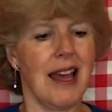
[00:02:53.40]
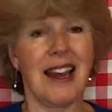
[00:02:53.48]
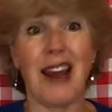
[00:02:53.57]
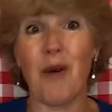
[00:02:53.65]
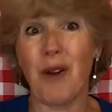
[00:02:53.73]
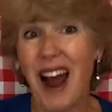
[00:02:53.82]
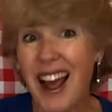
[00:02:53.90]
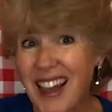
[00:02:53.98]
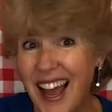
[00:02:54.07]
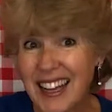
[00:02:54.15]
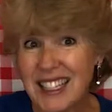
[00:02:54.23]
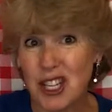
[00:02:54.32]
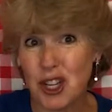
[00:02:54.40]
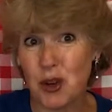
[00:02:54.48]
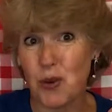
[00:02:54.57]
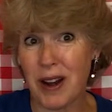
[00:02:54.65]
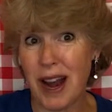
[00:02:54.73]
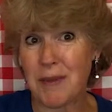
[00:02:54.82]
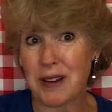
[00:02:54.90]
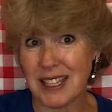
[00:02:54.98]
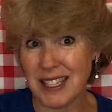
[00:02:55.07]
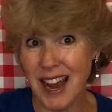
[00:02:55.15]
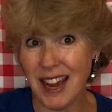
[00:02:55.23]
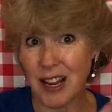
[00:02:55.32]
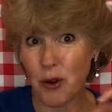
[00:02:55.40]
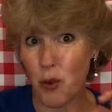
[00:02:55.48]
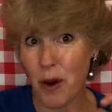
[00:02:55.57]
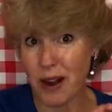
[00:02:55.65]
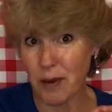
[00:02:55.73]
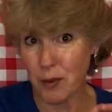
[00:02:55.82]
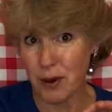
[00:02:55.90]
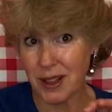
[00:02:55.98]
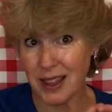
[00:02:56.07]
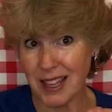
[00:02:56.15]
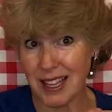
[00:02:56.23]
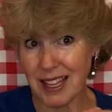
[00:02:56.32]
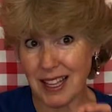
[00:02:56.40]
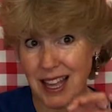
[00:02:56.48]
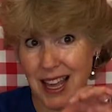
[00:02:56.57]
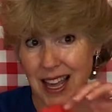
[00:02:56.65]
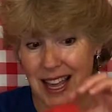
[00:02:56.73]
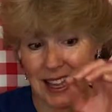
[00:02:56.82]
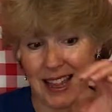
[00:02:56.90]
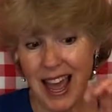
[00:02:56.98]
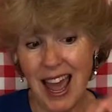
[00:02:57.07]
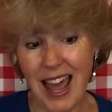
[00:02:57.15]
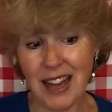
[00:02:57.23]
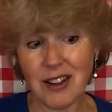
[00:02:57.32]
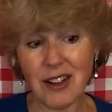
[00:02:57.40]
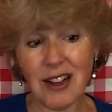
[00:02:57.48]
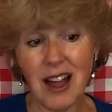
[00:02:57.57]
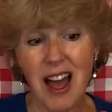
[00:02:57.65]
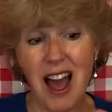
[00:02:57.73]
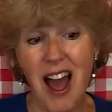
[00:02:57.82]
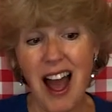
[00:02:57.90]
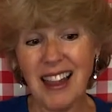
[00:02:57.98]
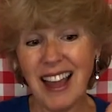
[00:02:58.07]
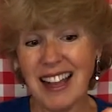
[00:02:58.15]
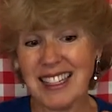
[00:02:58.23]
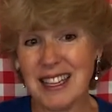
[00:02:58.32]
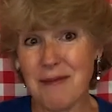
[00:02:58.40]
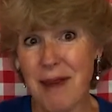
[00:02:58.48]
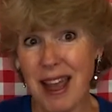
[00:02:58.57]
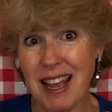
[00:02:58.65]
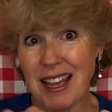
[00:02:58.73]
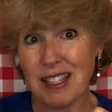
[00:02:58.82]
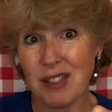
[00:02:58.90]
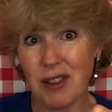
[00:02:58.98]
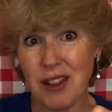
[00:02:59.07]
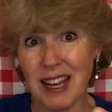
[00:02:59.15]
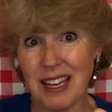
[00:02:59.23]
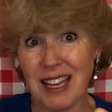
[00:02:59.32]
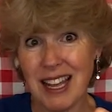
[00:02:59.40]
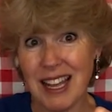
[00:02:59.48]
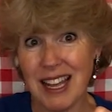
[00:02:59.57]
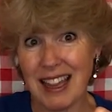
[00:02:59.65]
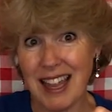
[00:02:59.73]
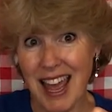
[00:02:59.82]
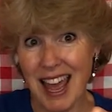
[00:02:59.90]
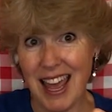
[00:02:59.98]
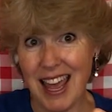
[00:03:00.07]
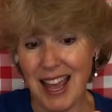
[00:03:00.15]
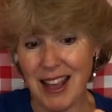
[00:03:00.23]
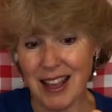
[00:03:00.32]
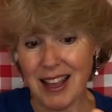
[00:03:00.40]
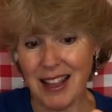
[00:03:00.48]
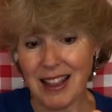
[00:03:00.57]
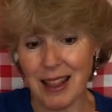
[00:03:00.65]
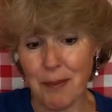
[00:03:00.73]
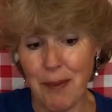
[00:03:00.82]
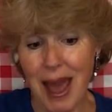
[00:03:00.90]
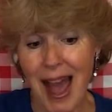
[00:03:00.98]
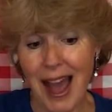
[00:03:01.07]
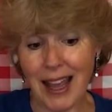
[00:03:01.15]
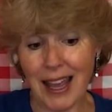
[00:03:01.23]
Now what I like to do when I'm deciding where to put the handle, I like to make it so that the back